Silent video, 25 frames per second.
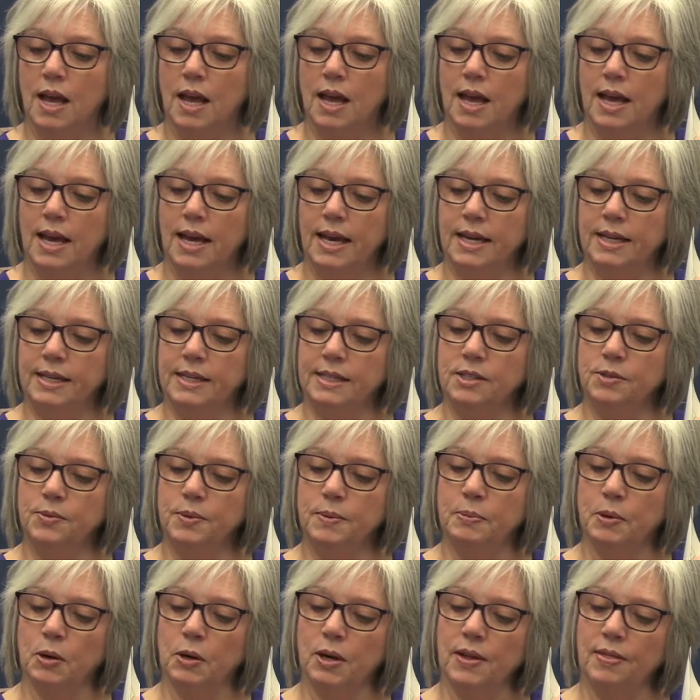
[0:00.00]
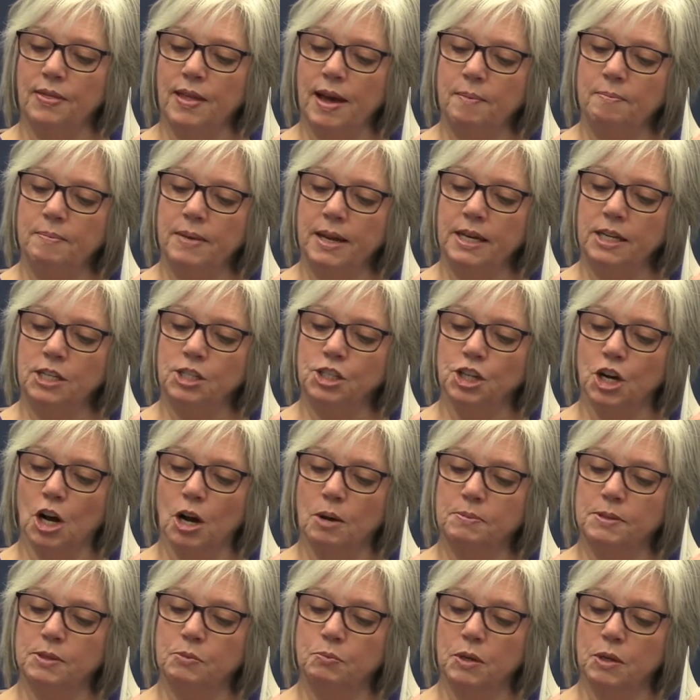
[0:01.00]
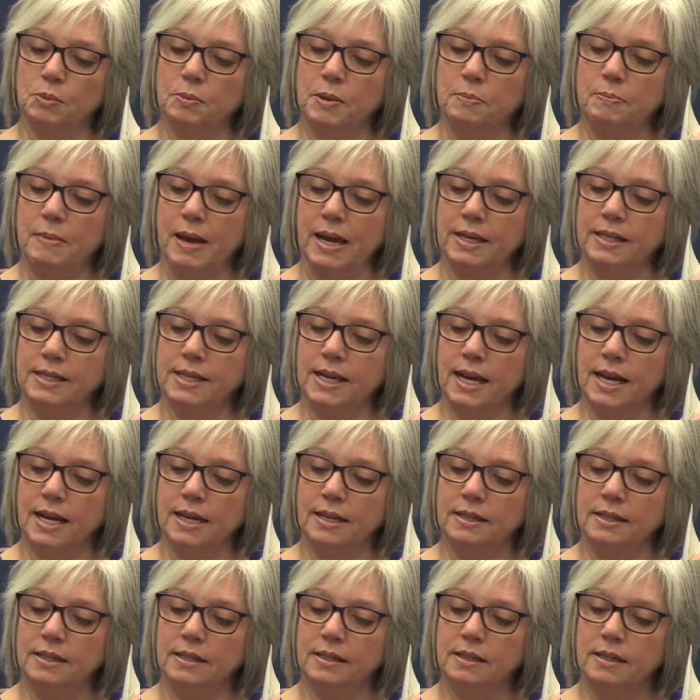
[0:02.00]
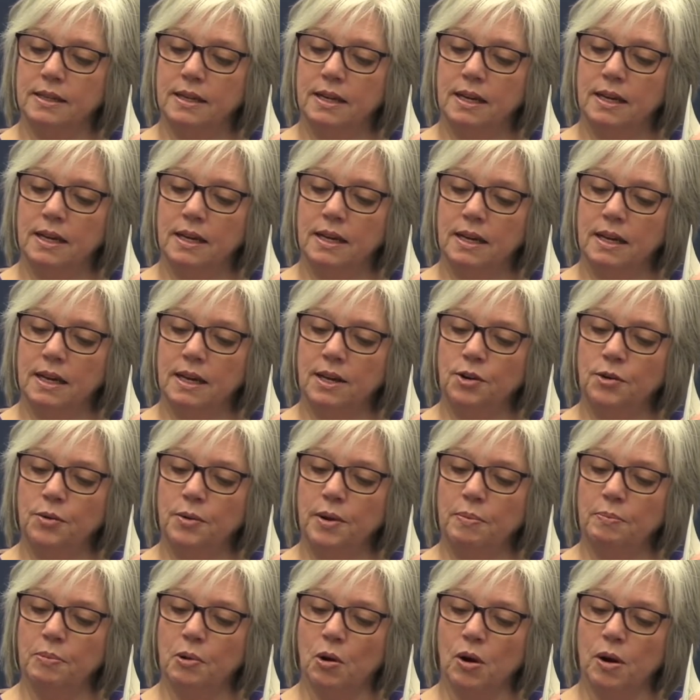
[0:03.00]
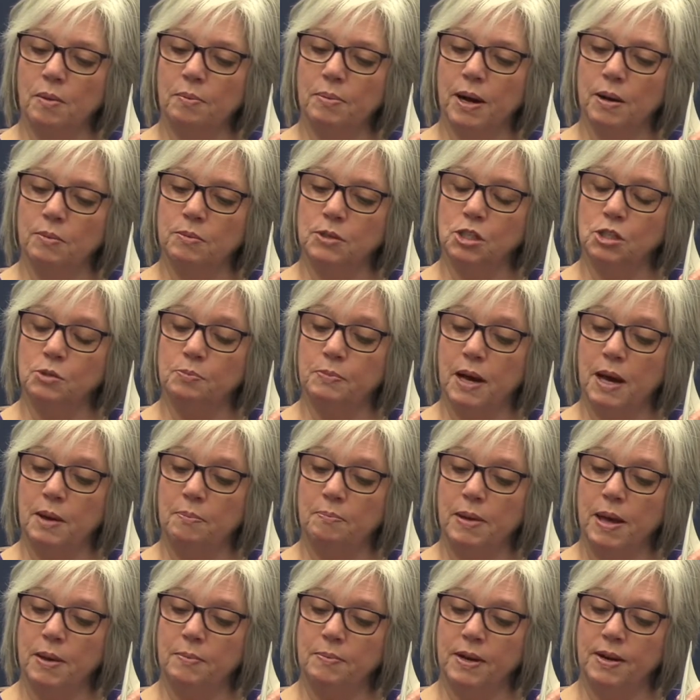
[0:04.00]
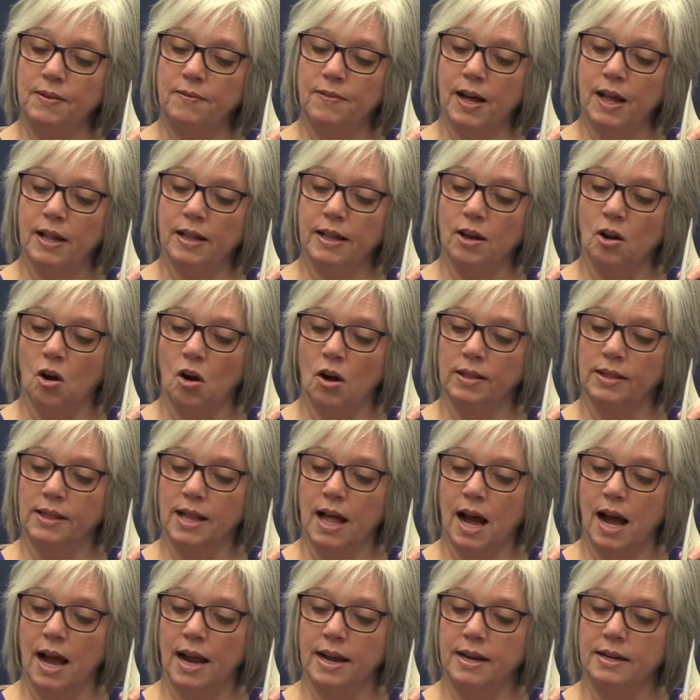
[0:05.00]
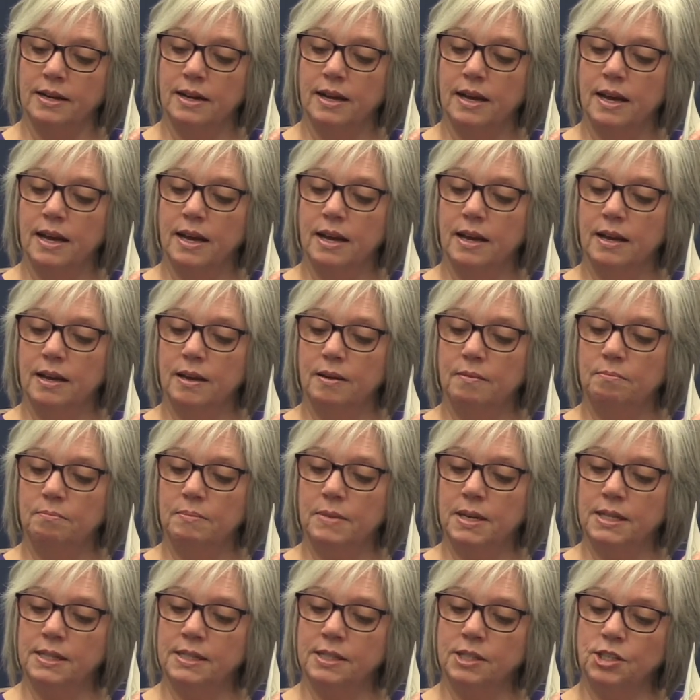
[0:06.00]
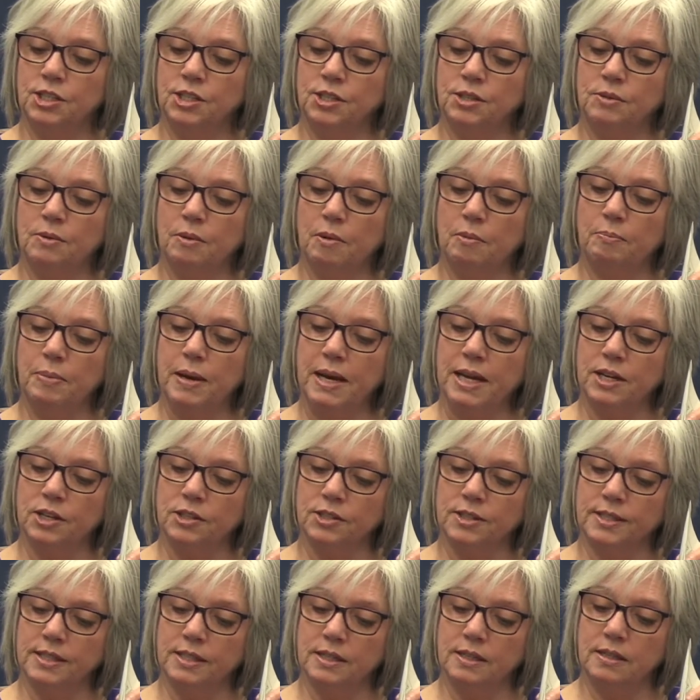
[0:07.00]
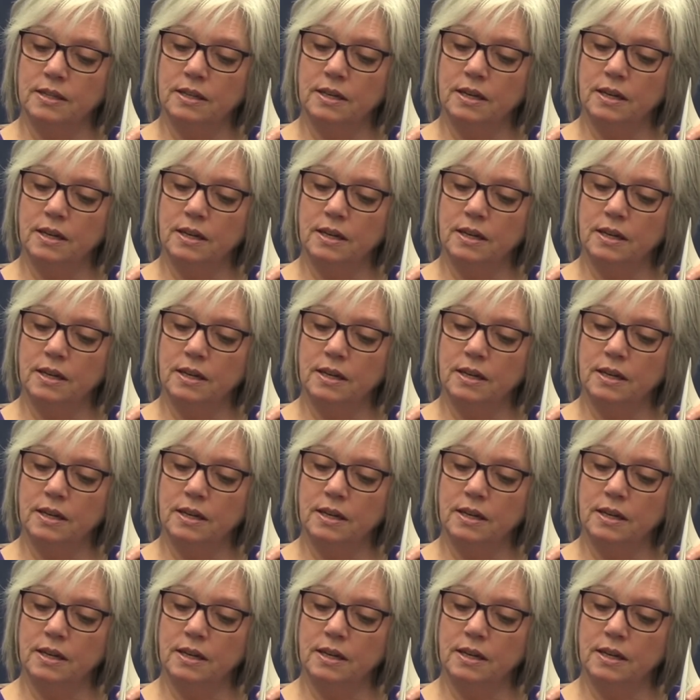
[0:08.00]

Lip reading: It is reported that many jobs will be maintained. In a report published by Pembina Valley Online, Minister Peterson